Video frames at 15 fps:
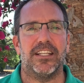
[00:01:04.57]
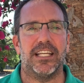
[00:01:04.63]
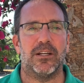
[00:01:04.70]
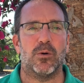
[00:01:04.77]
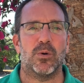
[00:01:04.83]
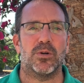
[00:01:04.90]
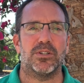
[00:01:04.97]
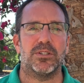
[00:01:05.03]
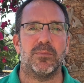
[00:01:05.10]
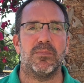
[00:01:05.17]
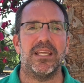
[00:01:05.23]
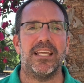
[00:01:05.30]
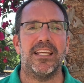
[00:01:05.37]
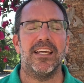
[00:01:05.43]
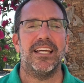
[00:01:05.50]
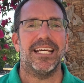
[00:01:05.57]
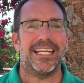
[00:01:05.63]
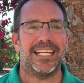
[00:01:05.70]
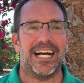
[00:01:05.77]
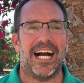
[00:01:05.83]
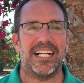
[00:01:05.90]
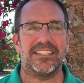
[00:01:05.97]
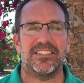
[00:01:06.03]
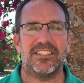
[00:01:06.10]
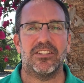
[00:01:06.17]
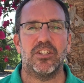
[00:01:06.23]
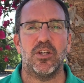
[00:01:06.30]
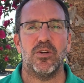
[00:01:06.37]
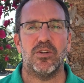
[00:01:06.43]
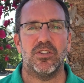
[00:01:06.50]
in order to be
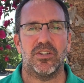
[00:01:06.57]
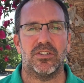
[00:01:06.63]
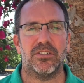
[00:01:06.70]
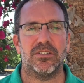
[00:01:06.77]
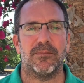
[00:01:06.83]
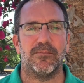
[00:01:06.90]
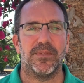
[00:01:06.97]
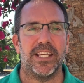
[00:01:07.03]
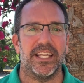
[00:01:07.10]
constitutional